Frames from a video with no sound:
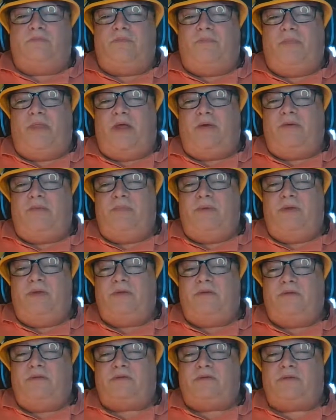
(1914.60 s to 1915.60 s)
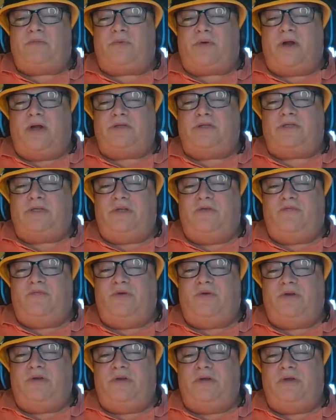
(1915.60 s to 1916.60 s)
that would be surprising if
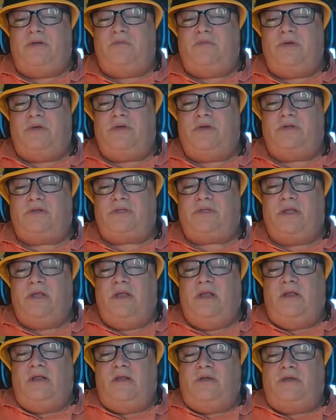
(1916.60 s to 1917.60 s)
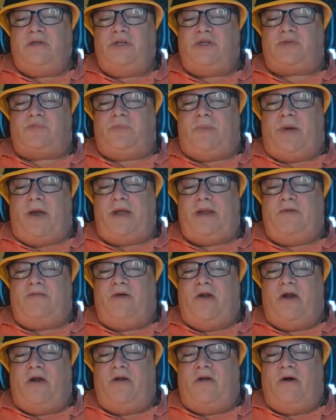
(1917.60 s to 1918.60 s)
we did because despite of
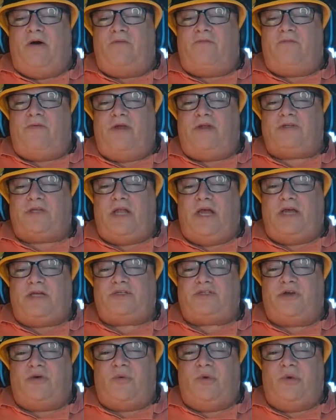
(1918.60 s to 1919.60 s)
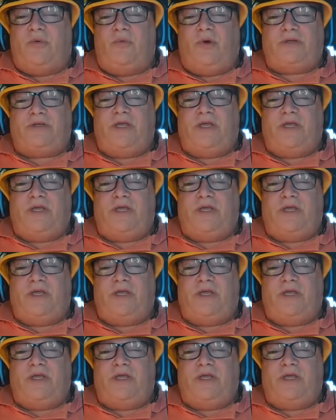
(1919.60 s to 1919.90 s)
our offense last year, we won